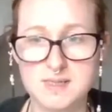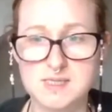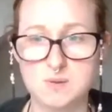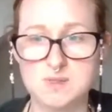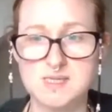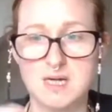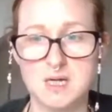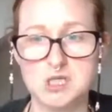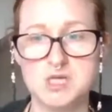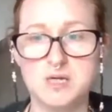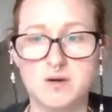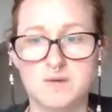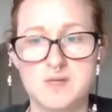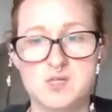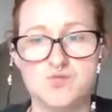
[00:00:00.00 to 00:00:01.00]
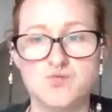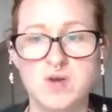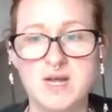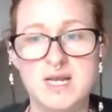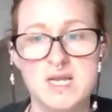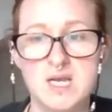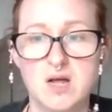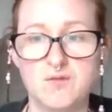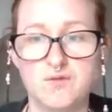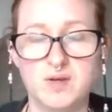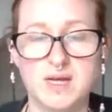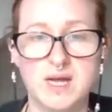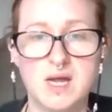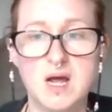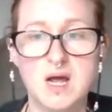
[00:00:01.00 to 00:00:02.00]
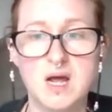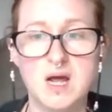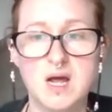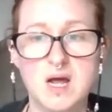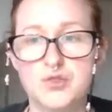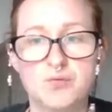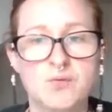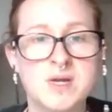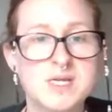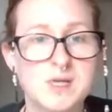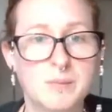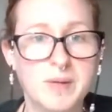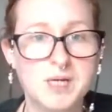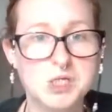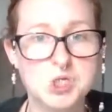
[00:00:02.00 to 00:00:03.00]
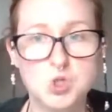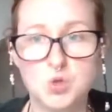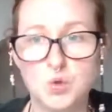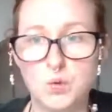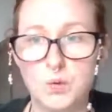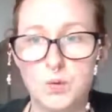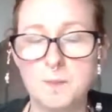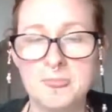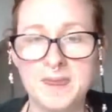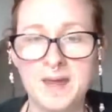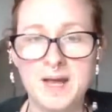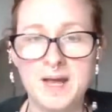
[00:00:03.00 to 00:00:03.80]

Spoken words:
So it's actually got this really lovely 3-dimensional